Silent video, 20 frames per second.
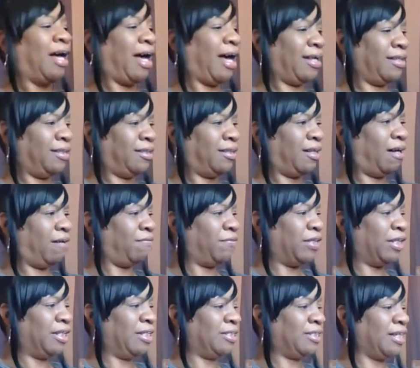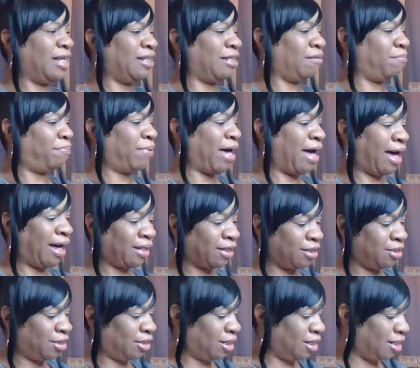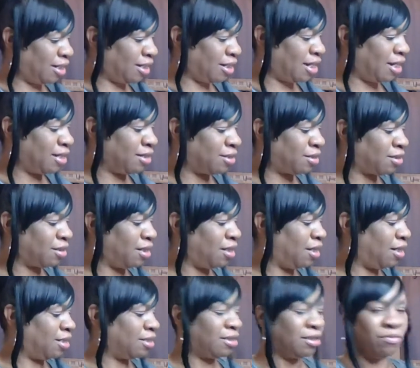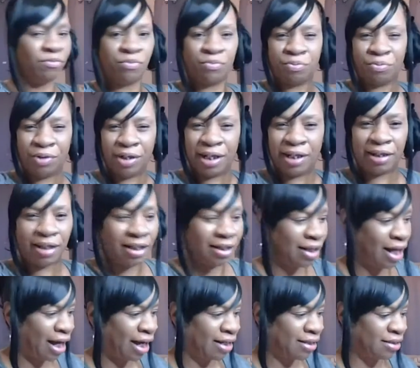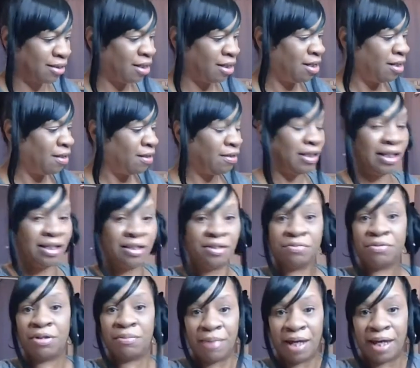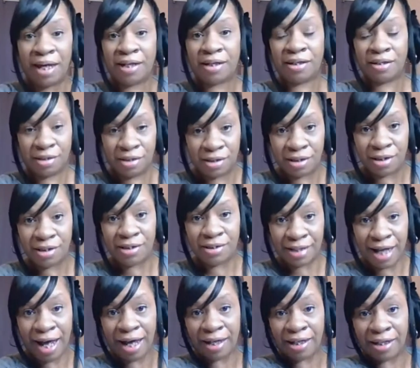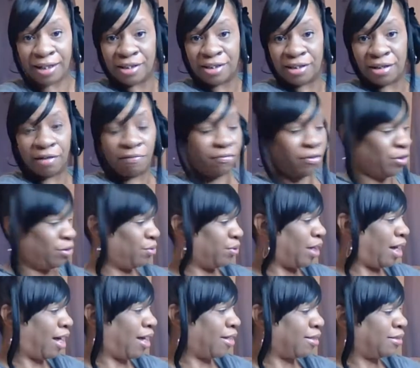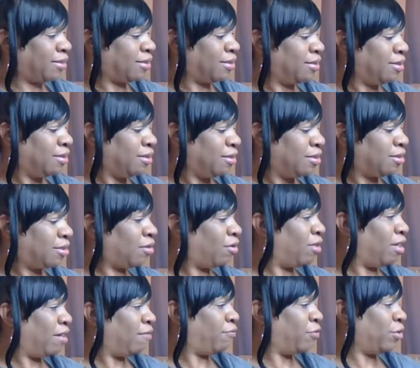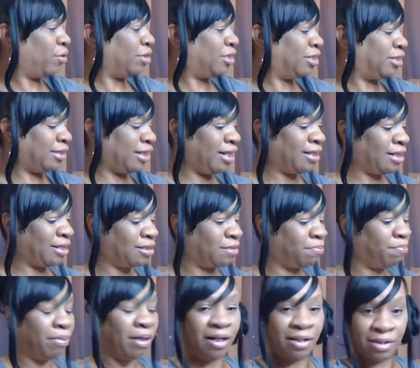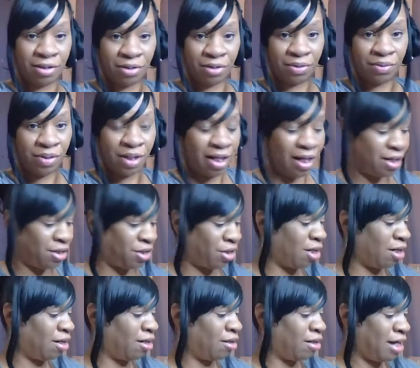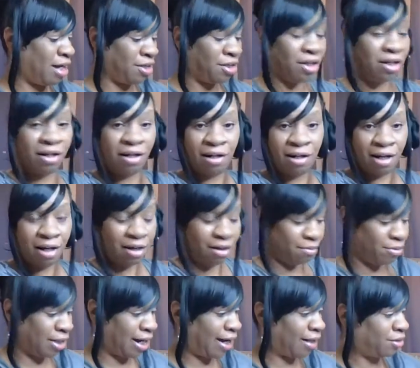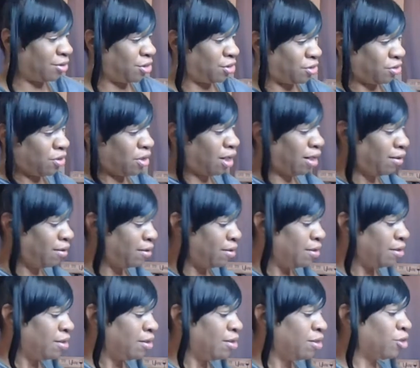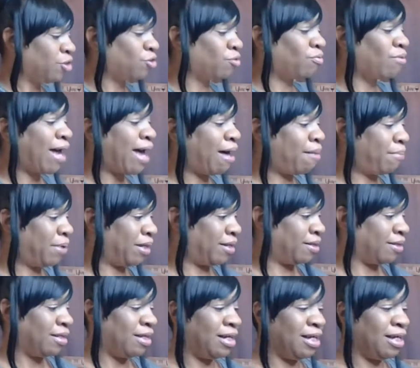I love this. And the packaging is, is really nice. This would make a good stocking stuff for you guys. So if you see this puzzle in your in your dollar store, grab it.